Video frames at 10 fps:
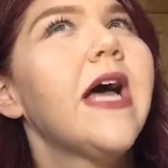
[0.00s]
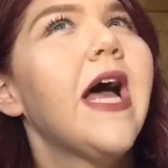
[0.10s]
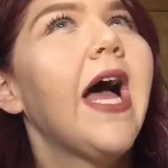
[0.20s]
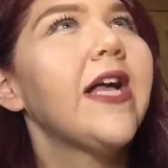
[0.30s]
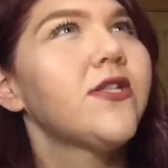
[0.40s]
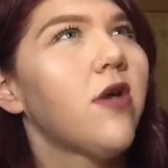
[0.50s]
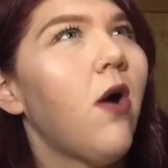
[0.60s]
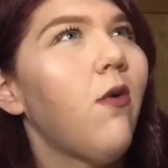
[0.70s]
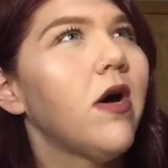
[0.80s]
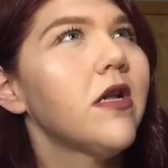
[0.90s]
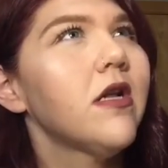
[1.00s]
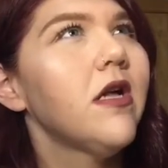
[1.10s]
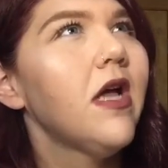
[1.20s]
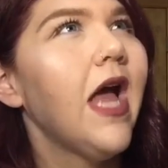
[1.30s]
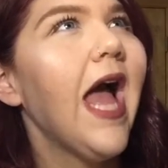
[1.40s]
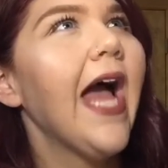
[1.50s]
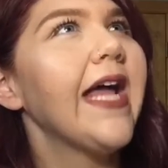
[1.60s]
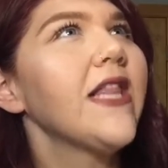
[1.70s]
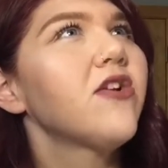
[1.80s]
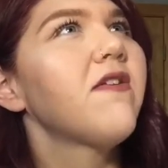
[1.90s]
that I saw one and
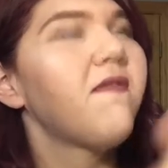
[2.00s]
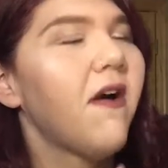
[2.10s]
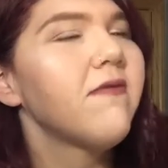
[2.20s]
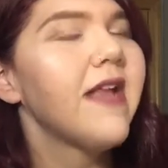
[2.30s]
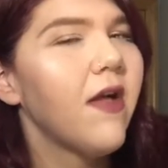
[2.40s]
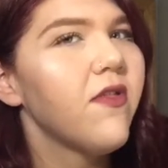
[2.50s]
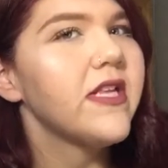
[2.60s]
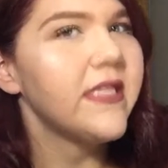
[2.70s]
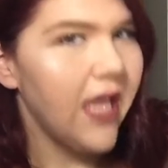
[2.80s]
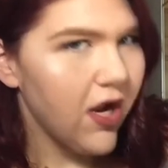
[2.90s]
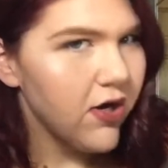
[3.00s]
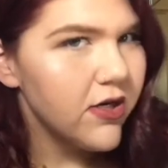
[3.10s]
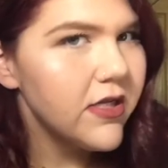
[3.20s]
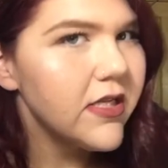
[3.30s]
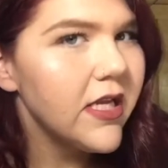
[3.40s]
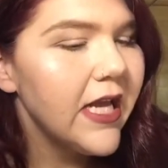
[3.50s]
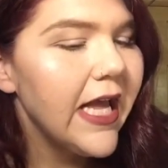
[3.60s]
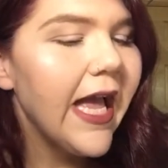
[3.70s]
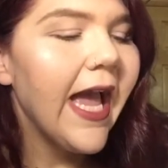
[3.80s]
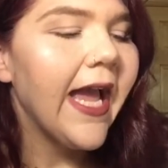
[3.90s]
I literally fell down the stairs
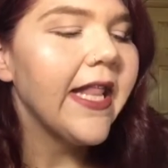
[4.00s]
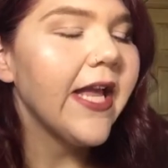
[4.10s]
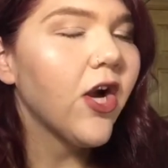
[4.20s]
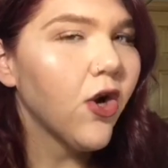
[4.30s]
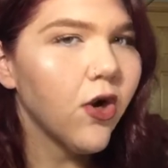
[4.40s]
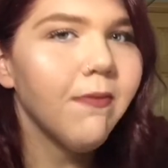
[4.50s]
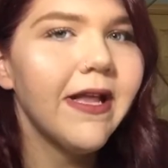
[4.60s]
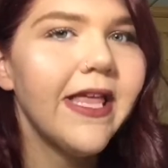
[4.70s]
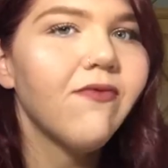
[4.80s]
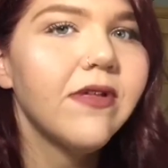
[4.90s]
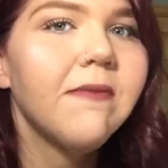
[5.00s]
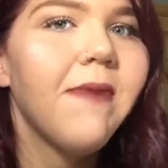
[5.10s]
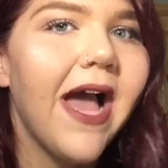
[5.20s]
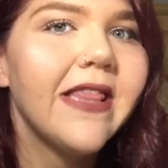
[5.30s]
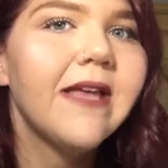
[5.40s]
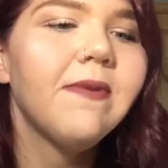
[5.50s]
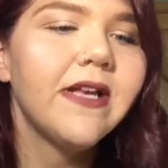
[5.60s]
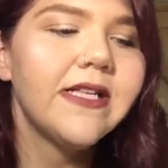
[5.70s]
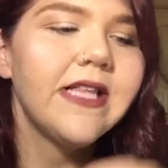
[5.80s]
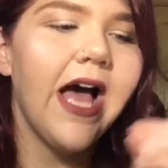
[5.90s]
and, like, hurt my leg really badly
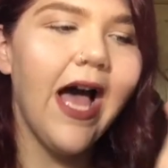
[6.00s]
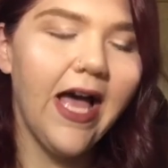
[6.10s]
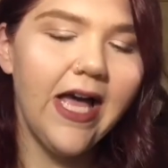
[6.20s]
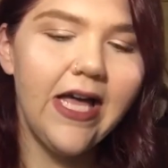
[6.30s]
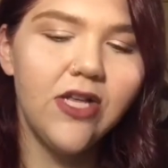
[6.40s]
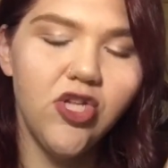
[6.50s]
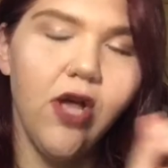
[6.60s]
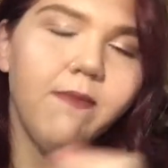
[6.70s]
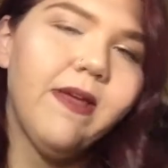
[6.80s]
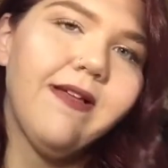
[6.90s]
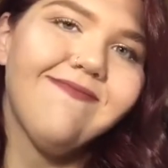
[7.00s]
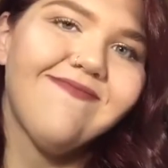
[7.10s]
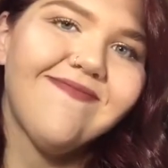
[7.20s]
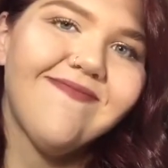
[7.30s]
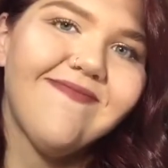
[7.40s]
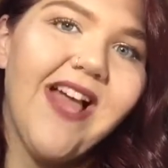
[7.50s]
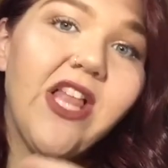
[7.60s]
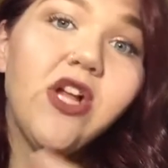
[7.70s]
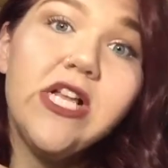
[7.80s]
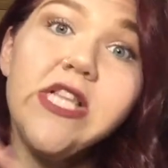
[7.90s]
because I saw a bee. I
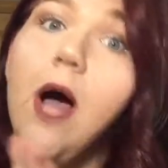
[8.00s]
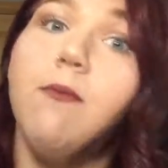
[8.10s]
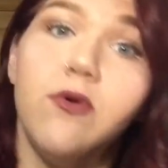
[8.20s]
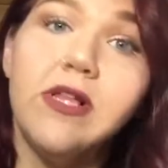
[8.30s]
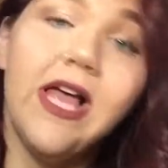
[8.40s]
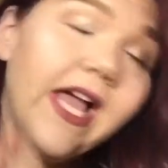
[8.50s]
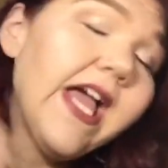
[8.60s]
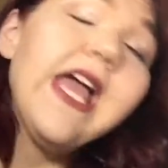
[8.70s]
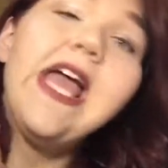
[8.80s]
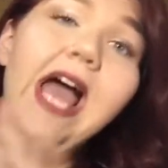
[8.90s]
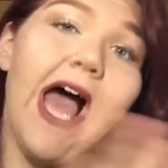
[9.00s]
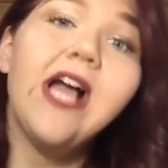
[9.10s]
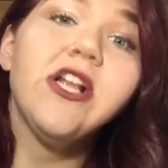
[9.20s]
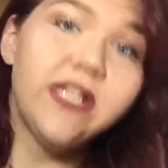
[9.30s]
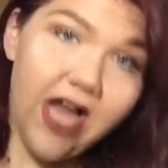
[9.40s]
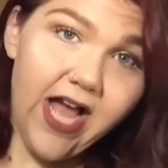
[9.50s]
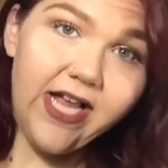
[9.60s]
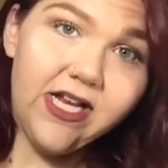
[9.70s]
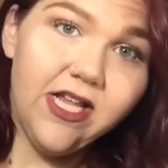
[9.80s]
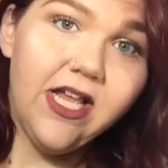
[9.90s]
literally tumbled. Like, I could have
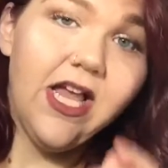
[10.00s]
died.